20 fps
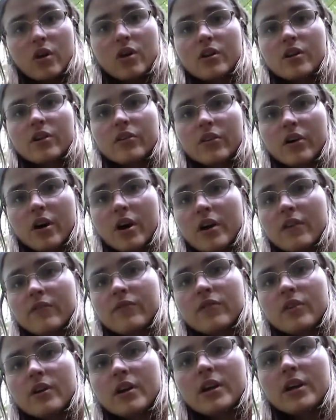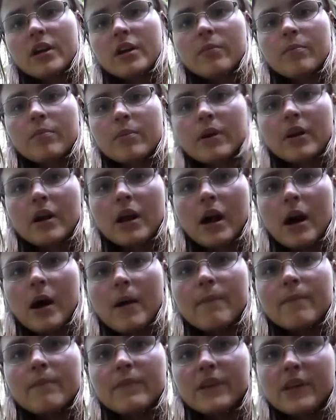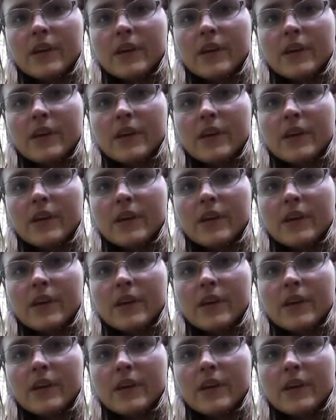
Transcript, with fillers: not going to die if you eat it but um,